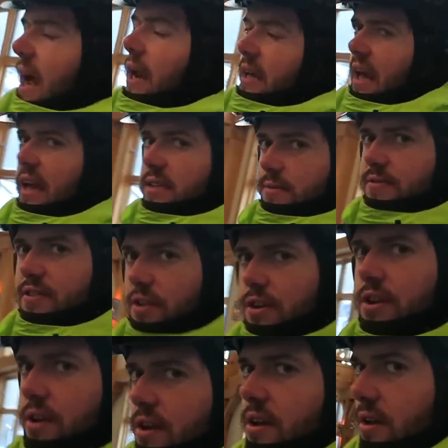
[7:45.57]
down and getting some
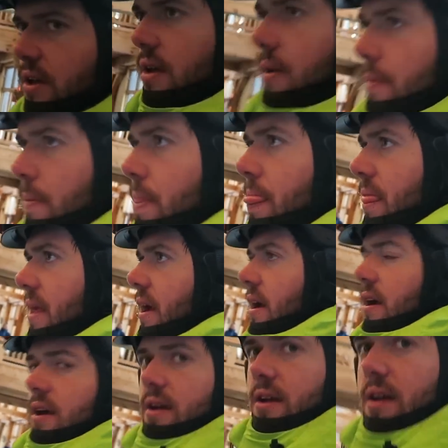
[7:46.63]
food. Yeah, Steve, you were
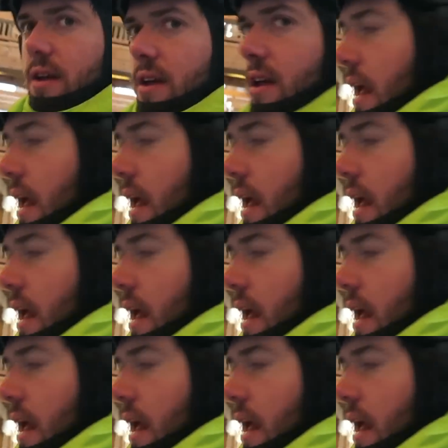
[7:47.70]
tearing it